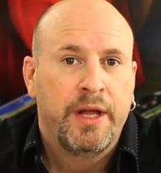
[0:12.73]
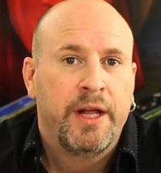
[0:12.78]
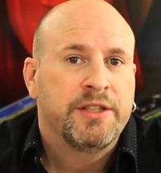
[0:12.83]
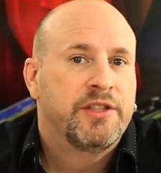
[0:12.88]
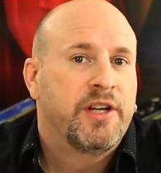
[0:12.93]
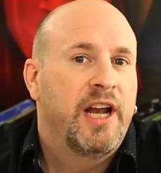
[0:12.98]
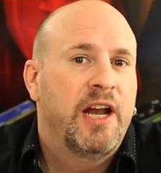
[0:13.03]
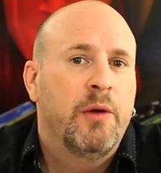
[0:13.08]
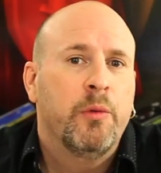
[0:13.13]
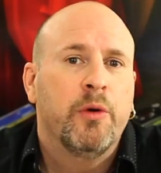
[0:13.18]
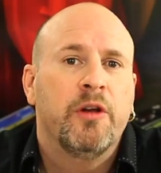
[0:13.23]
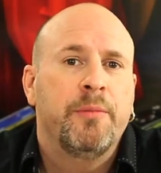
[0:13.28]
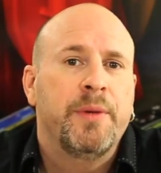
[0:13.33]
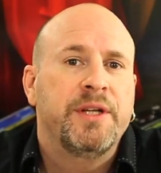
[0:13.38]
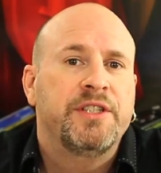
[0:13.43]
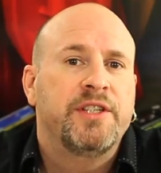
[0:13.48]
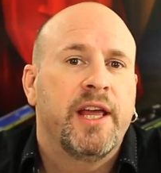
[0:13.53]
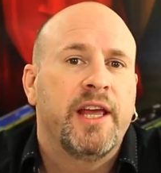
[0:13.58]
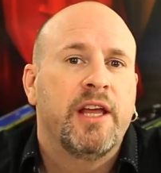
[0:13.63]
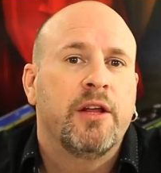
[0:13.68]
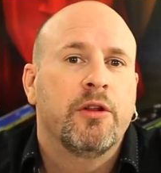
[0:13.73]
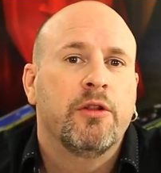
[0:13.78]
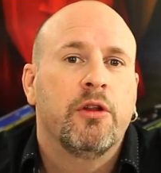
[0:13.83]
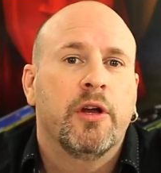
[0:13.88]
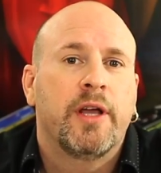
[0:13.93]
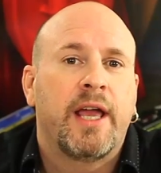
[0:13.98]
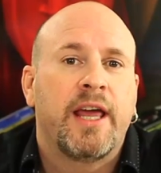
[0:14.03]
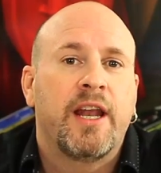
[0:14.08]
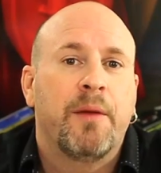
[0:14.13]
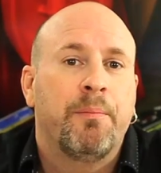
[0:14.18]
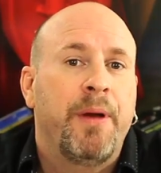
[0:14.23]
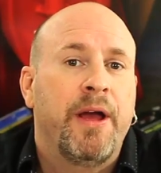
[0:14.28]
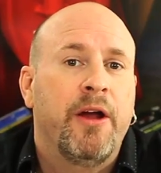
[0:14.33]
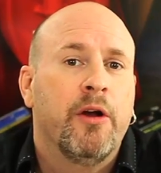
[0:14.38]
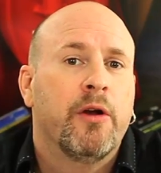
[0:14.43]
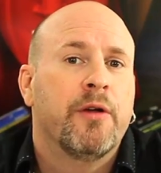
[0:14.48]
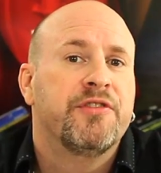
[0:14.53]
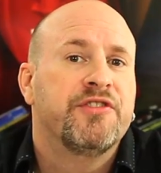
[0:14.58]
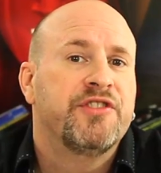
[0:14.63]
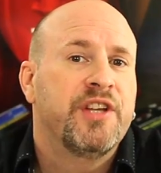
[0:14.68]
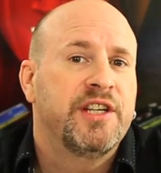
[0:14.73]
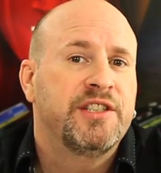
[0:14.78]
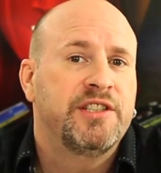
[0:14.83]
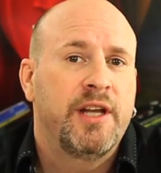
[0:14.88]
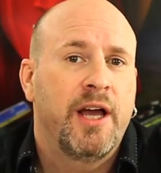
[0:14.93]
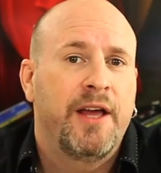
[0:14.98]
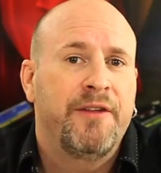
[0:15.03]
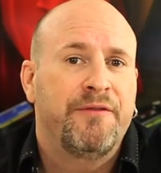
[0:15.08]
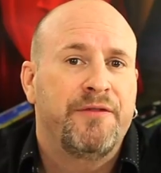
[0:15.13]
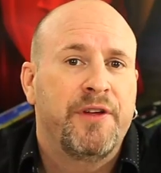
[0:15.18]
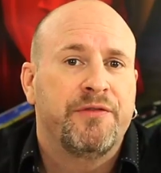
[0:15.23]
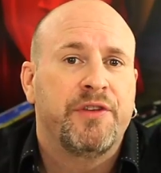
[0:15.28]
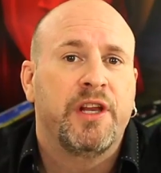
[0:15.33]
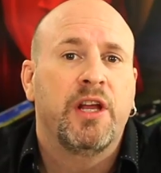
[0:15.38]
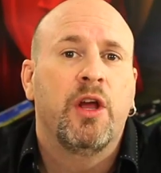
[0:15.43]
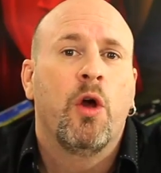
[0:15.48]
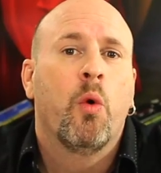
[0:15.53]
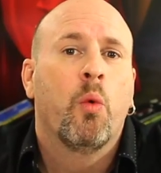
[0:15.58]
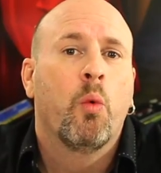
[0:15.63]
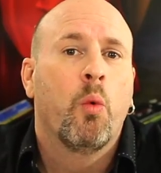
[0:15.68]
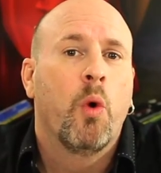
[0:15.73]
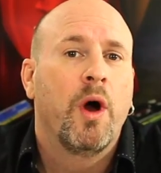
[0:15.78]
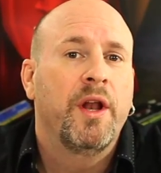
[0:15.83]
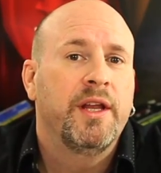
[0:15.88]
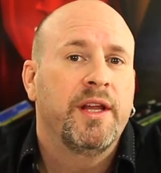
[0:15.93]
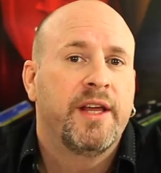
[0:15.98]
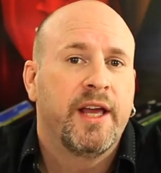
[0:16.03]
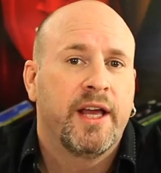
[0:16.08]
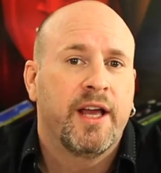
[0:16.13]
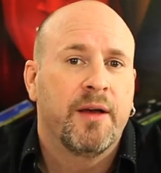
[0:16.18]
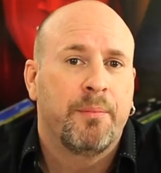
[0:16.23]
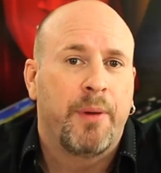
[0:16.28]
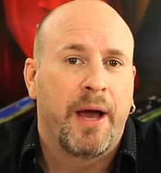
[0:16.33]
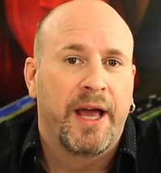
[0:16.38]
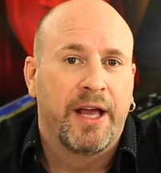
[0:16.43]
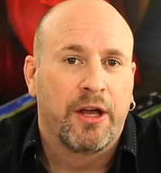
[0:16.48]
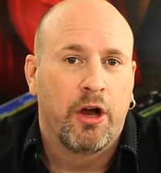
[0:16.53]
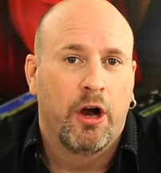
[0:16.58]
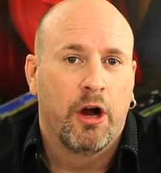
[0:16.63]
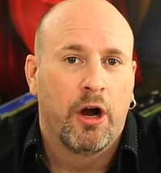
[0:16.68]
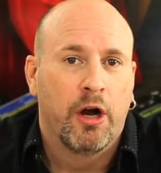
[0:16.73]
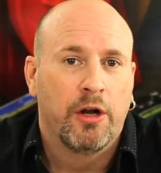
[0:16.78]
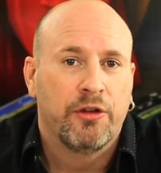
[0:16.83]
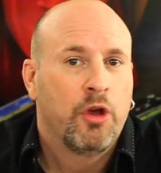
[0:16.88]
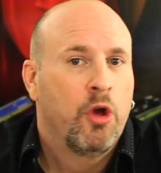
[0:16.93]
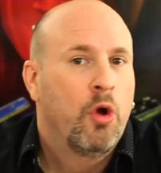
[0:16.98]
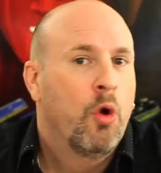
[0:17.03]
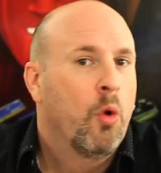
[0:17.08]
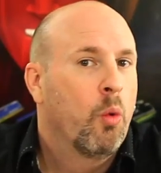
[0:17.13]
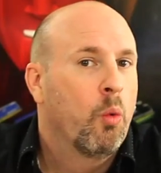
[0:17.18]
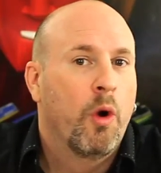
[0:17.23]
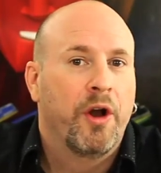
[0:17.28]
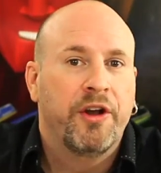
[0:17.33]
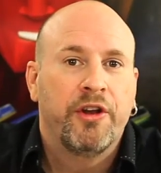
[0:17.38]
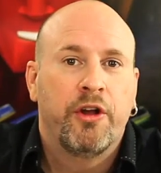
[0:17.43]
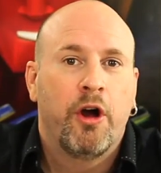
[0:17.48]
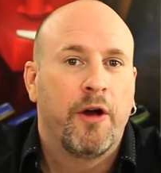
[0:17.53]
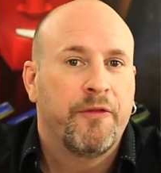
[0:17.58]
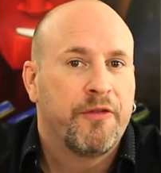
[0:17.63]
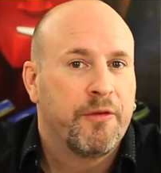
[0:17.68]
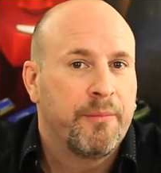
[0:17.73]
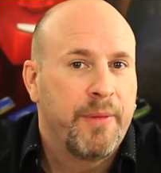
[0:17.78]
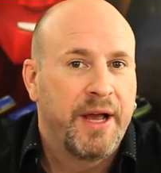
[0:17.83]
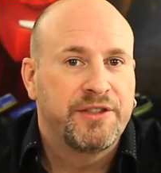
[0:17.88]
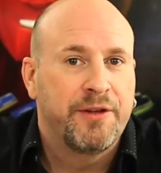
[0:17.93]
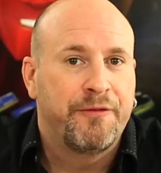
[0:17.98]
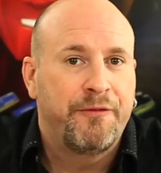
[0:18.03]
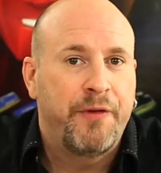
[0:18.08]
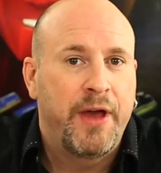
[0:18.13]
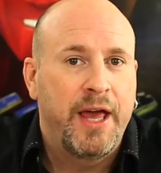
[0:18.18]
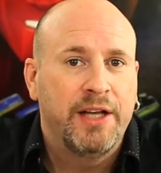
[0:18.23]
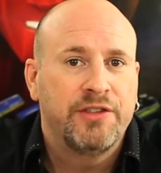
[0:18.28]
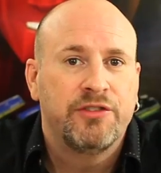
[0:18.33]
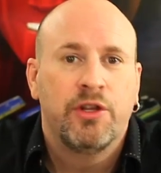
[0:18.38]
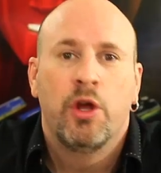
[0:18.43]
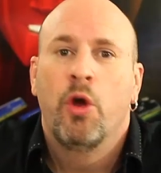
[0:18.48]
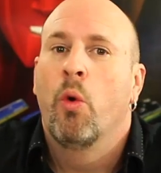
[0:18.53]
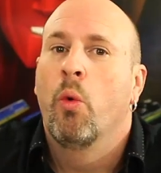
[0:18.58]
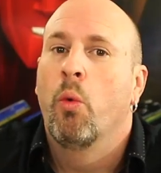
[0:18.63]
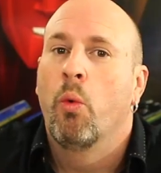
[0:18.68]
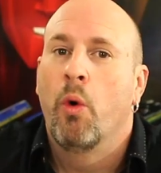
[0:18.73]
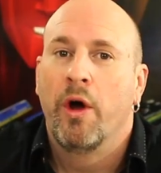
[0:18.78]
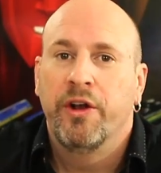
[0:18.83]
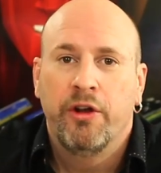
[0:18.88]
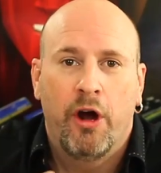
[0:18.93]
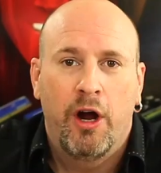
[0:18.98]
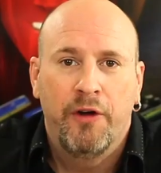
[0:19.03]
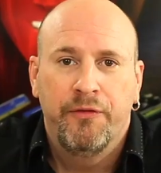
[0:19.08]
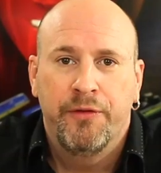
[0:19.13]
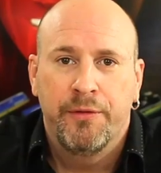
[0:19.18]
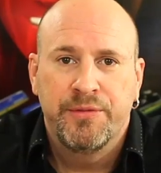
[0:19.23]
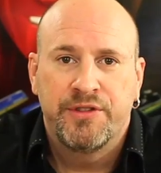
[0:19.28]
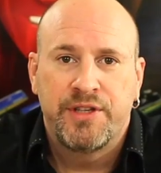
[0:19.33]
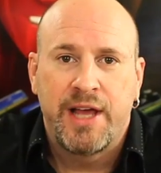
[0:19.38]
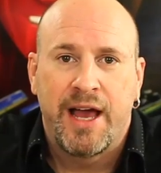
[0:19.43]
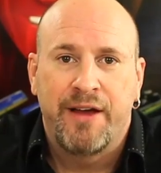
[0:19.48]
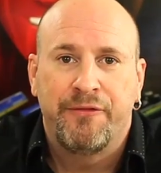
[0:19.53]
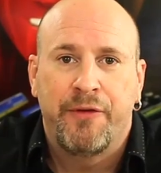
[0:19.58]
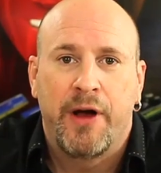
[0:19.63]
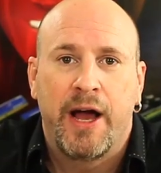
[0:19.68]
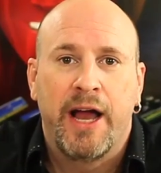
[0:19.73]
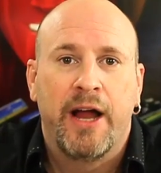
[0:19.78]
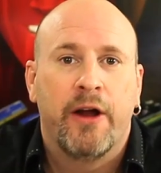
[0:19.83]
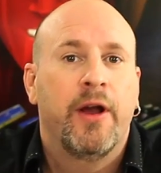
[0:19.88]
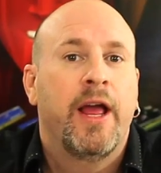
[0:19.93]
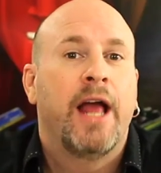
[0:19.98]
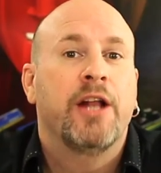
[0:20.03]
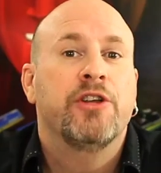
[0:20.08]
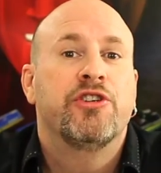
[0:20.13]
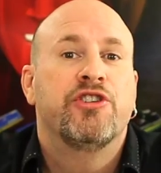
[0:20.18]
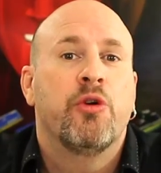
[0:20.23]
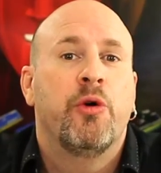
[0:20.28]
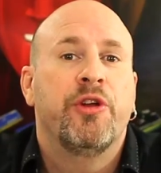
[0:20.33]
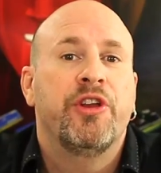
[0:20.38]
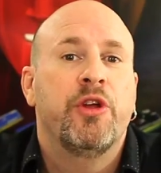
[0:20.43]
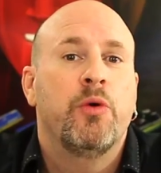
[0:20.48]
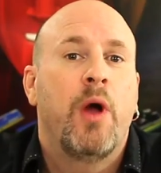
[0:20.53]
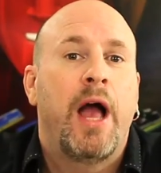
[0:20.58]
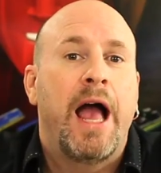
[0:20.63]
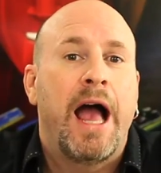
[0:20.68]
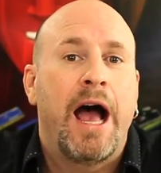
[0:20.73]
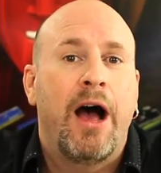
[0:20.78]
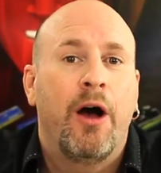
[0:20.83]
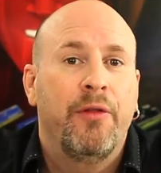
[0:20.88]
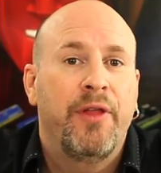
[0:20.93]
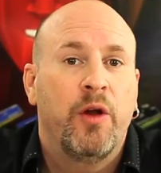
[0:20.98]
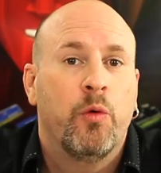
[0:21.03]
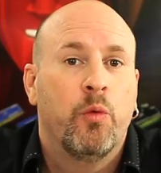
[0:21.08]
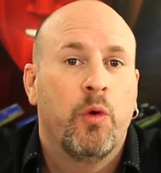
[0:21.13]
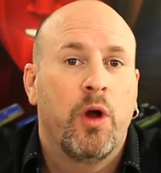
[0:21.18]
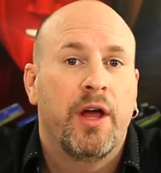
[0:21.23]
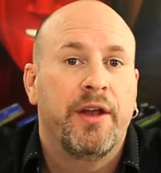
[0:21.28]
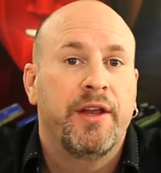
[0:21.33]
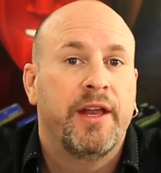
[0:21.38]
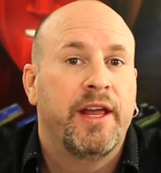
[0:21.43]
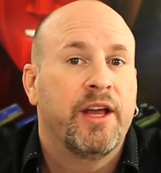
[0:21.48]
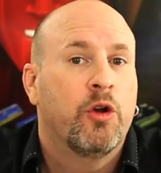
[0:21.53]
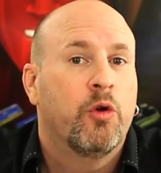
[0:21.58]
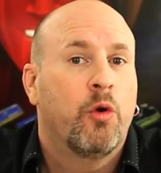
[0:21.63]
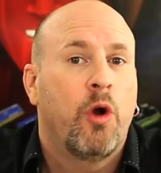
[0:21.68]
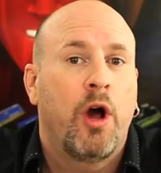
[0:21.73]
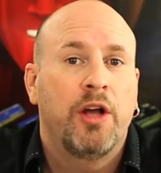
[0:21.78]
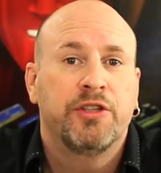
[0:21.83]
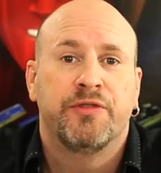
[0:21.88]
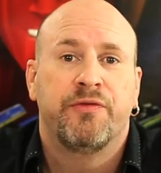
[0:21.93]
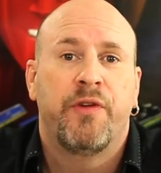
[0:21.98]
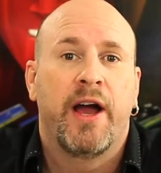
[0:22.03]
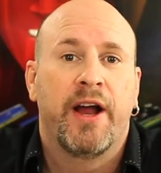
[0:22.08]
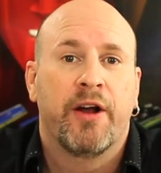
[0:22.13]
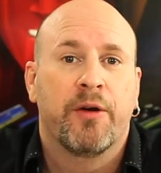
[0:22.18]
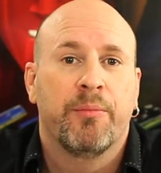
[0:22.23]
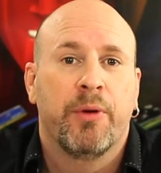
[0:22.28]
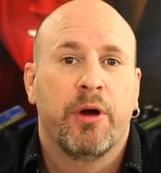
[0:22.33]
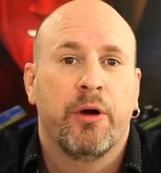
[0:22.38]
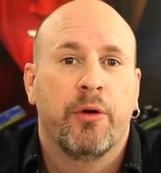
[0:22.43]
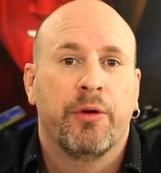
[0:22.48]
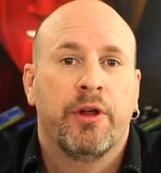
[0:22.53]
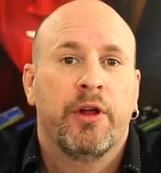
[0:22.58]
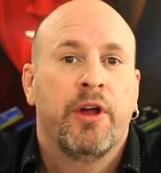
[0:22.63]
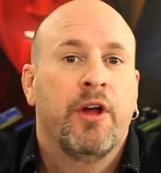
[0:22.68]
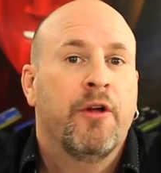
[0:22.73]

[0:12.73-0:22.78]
Today we're going to be taking a look at a pair of 6950 1 gigabyte cards. One card from XFX, one card from Sapphire and showing you how they run in Crossfire mode.